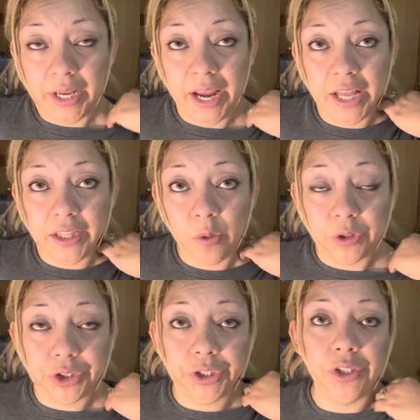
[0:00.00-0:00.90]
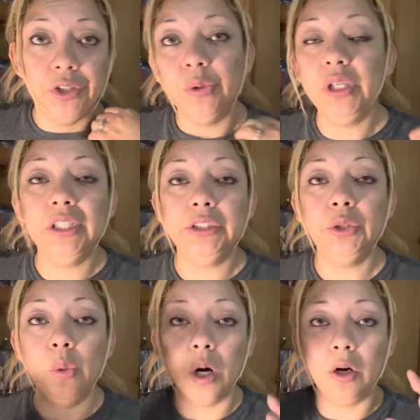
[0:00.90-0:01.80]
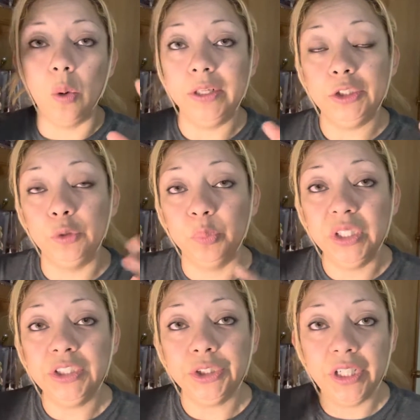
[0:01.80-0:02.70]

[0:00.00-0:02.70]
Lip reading: and then what you're going to do is you are going to print your